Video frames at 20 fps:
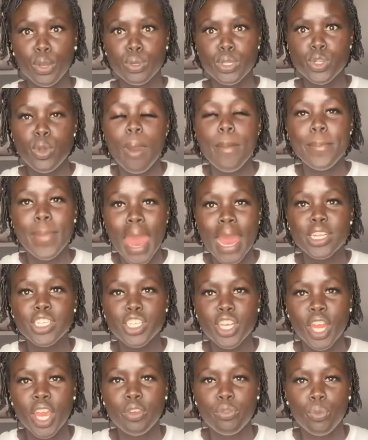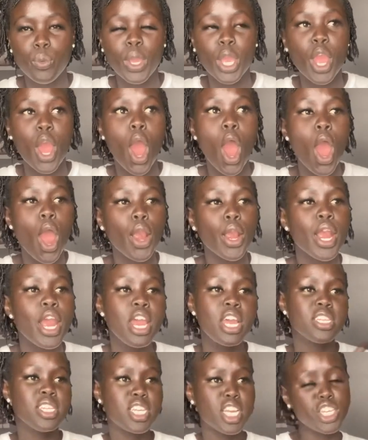So imagine if we are
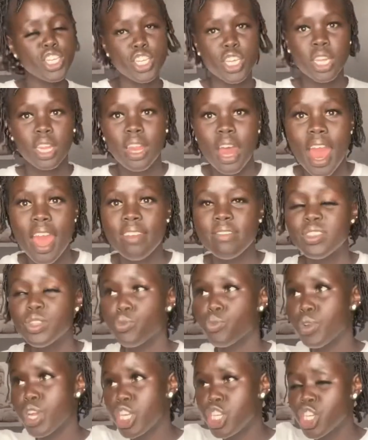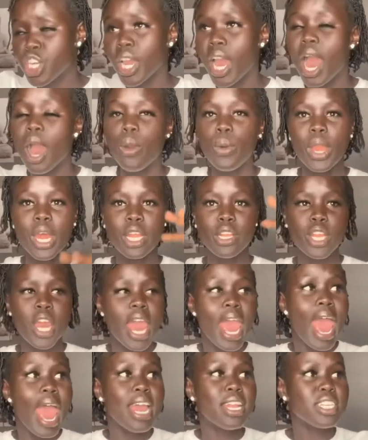touching lives, reaching out
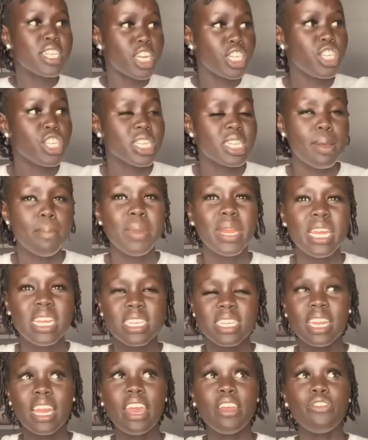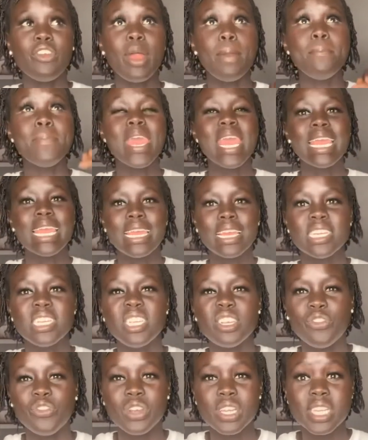and touching somebody's life and making a
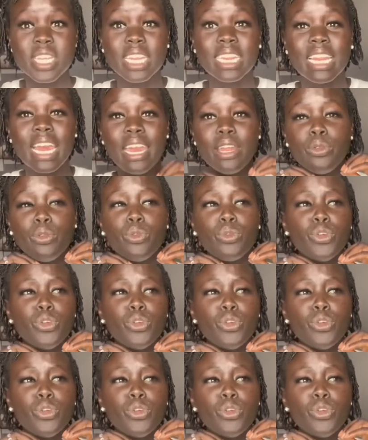difference, and,